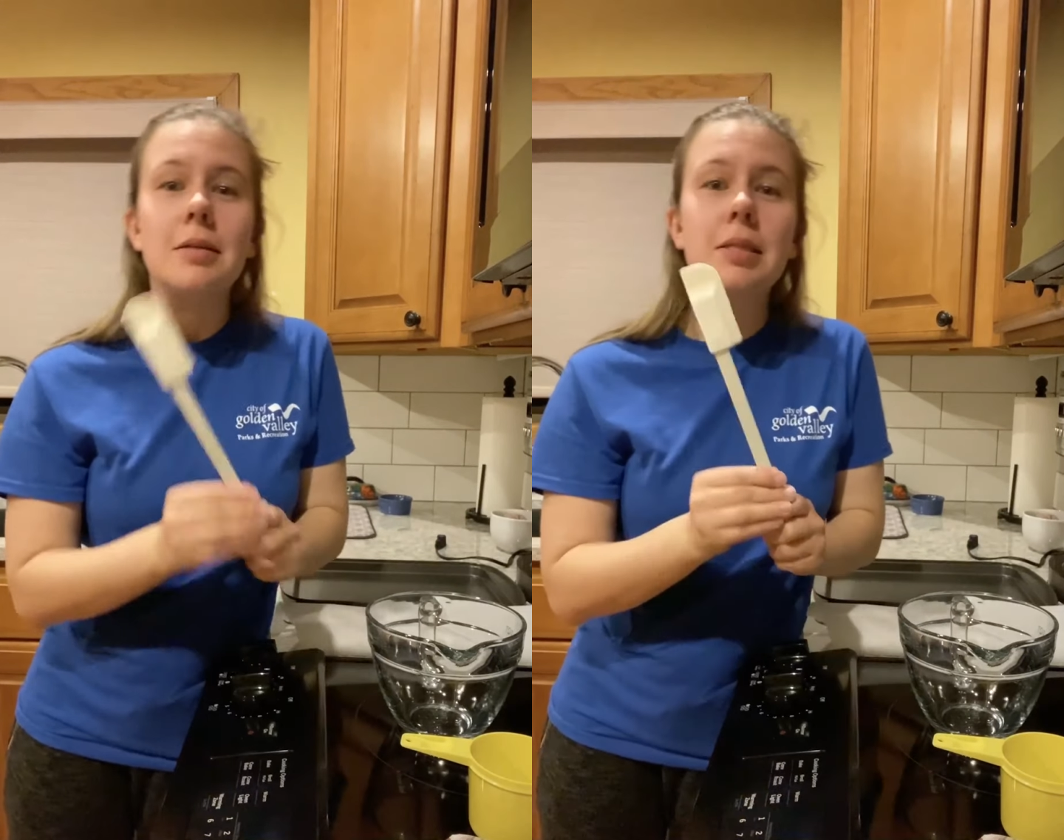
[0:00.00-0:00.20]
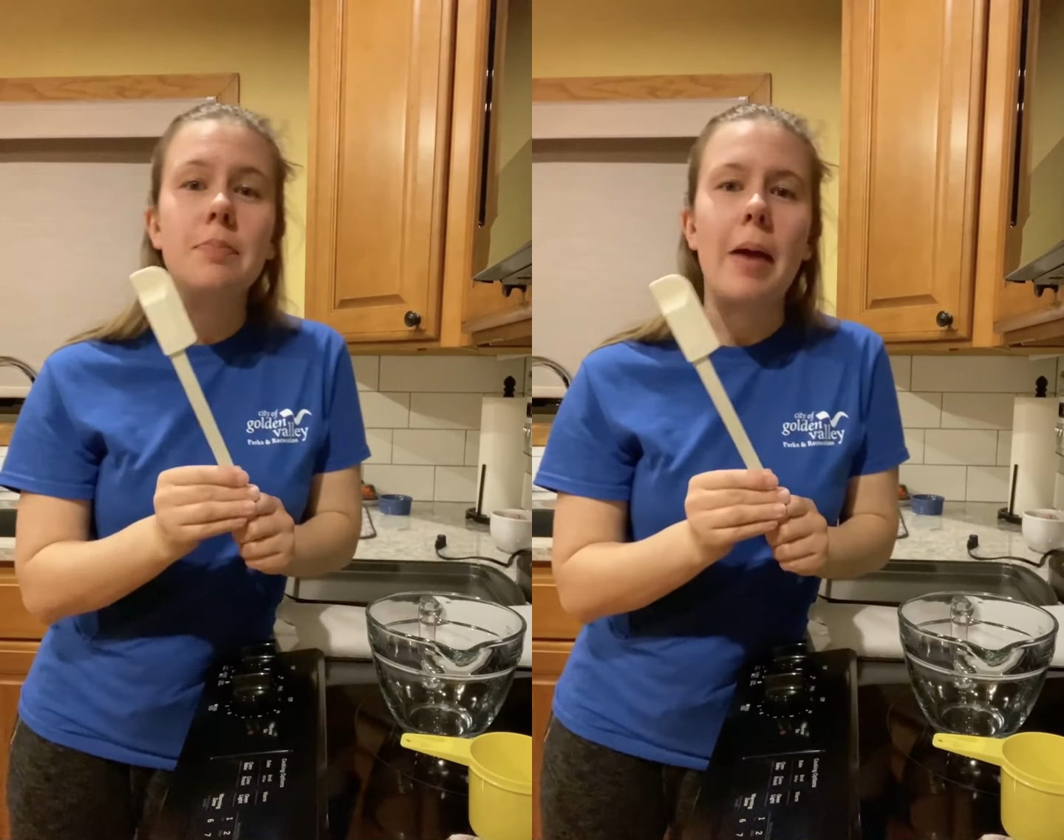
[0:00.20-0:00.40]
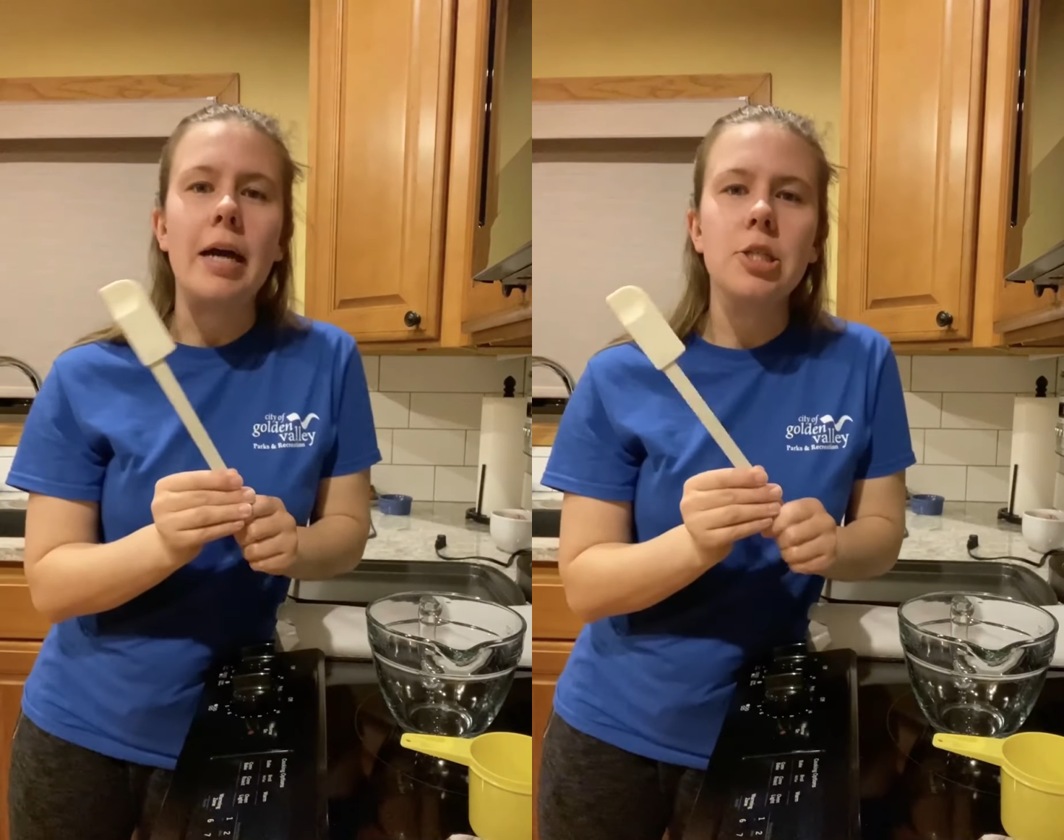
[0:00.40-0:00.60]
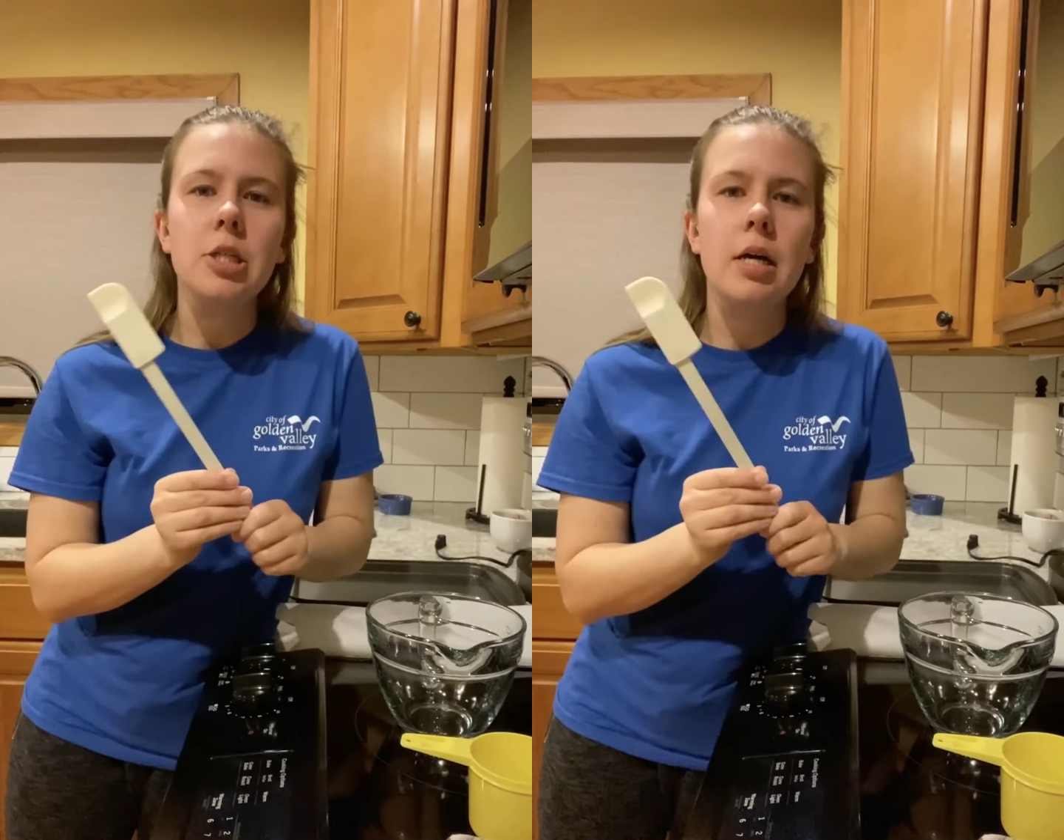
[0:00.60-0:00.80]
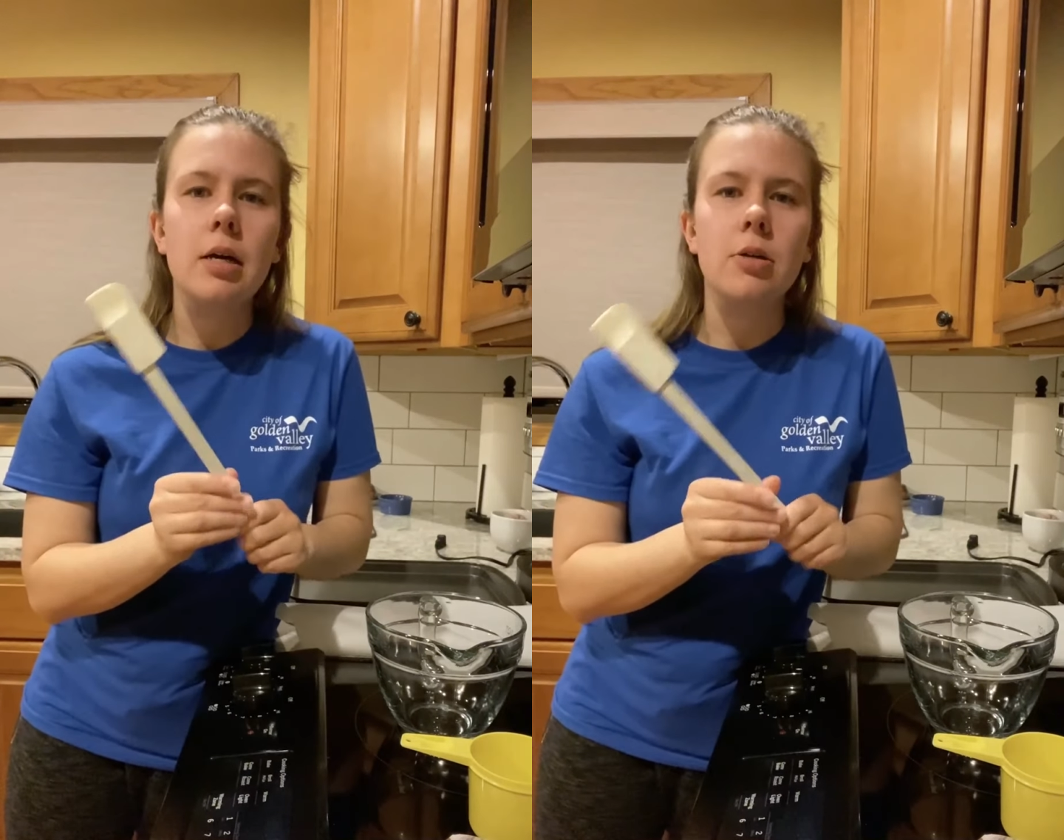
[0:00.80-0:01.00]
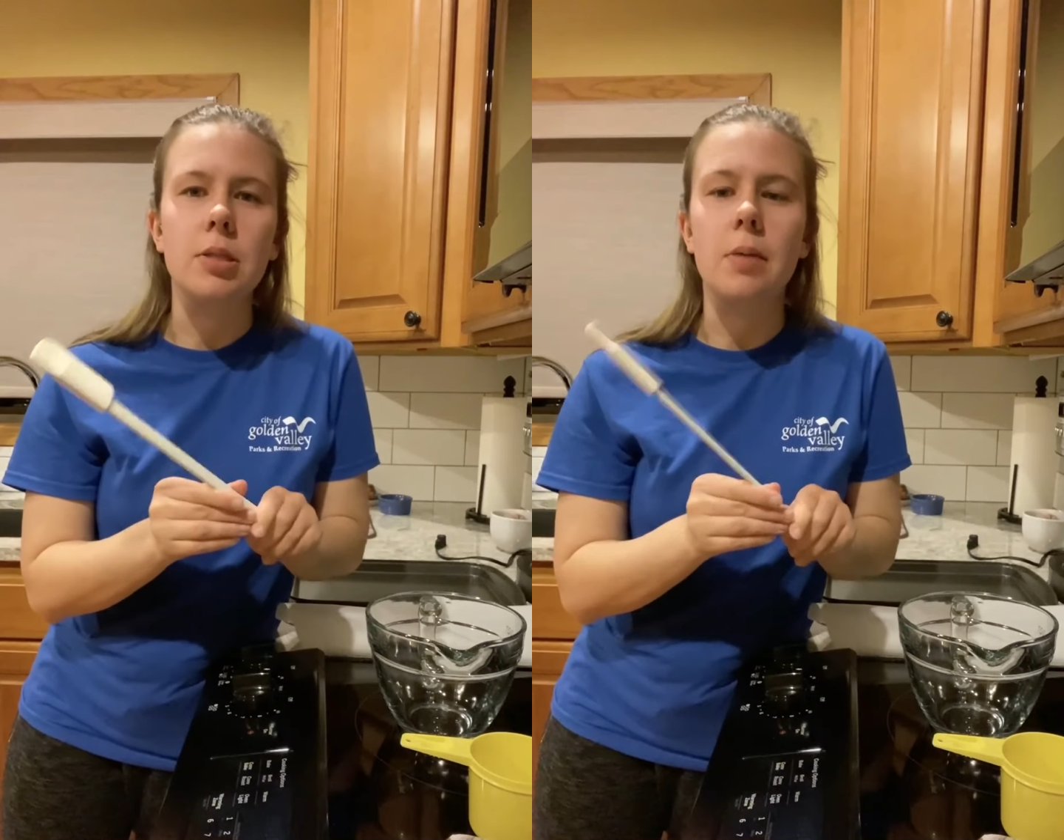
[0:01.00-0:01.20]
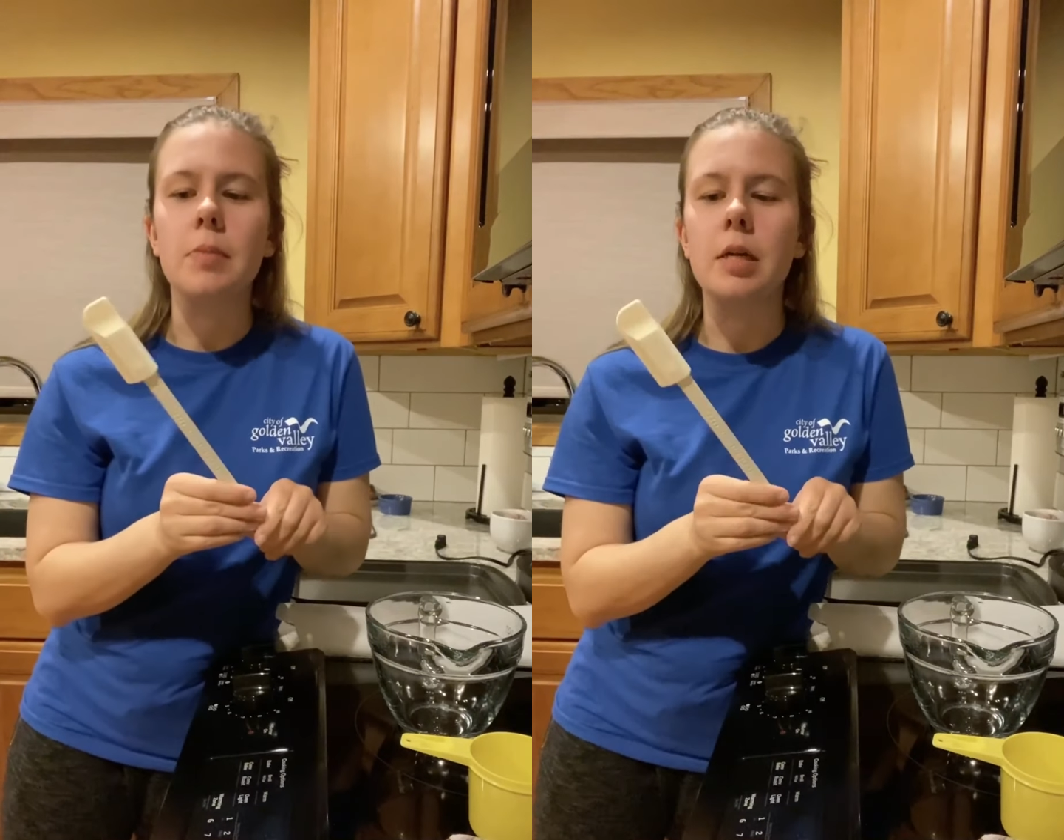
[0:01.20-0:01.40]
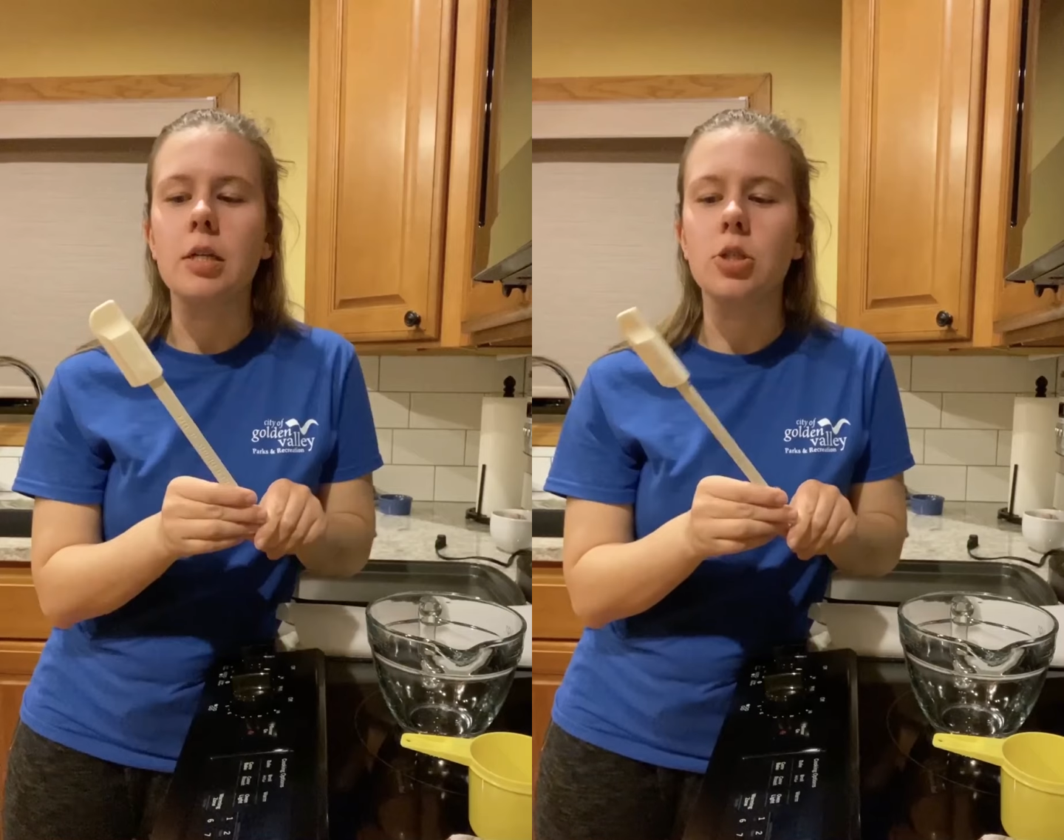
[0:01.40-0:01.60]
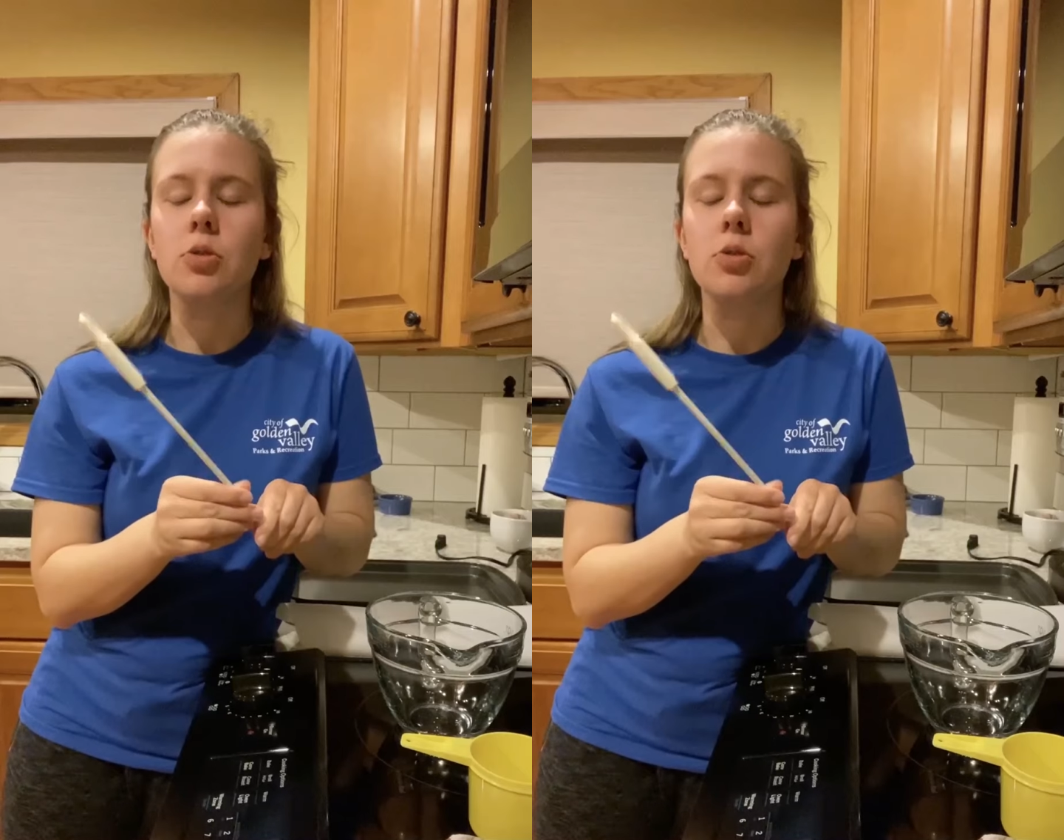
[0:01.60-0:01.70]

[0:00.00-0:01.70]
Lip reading: spatula or something